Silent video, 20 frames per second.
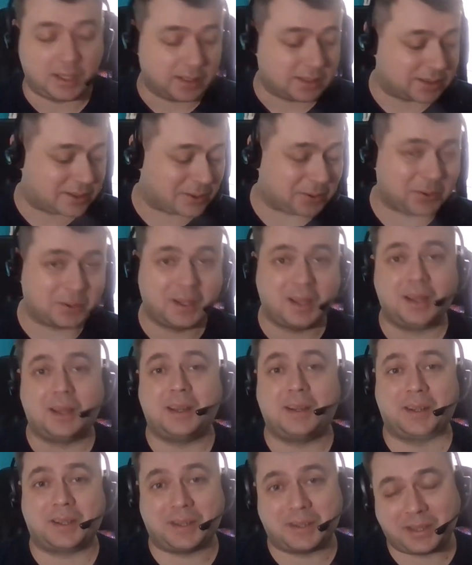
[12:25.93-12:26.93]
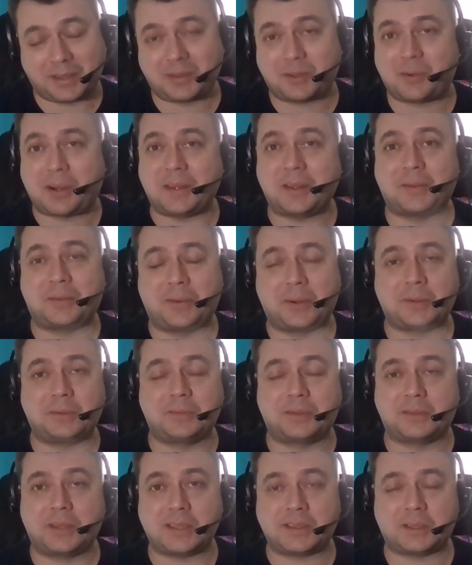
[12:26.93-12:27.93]
So uh, have a wonderful
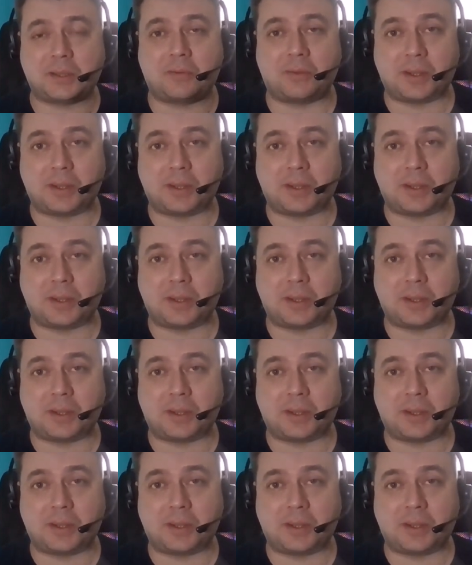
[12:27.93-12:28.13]
rest of